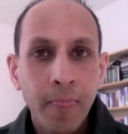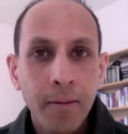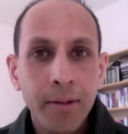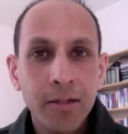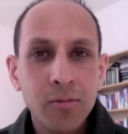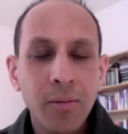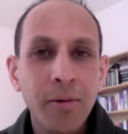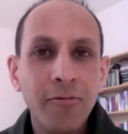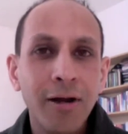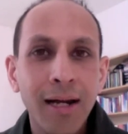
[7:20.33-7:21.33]
Because when
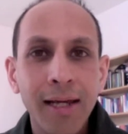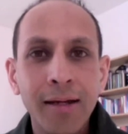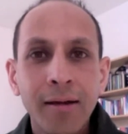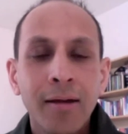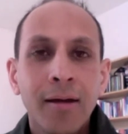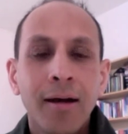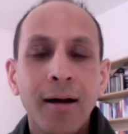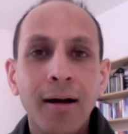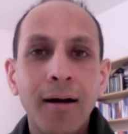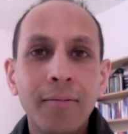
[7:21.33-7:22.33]
we really,
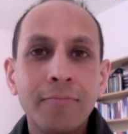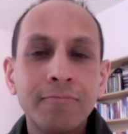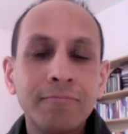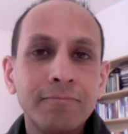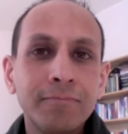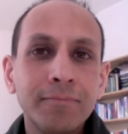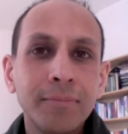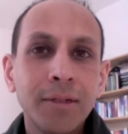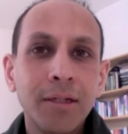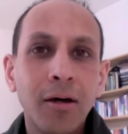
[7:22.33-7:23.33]

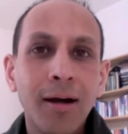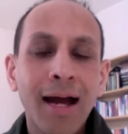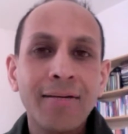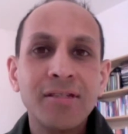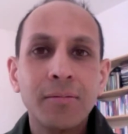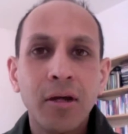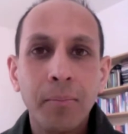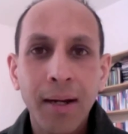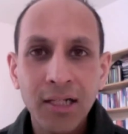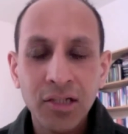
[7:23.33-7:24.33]
have some
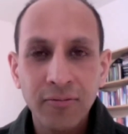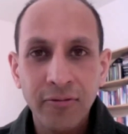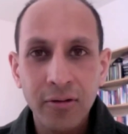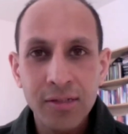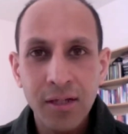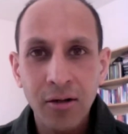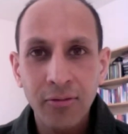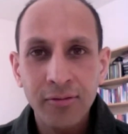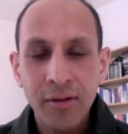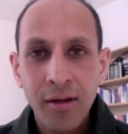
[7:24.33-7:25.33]
compassion for
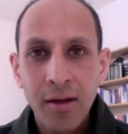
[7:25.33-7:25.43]
ourselves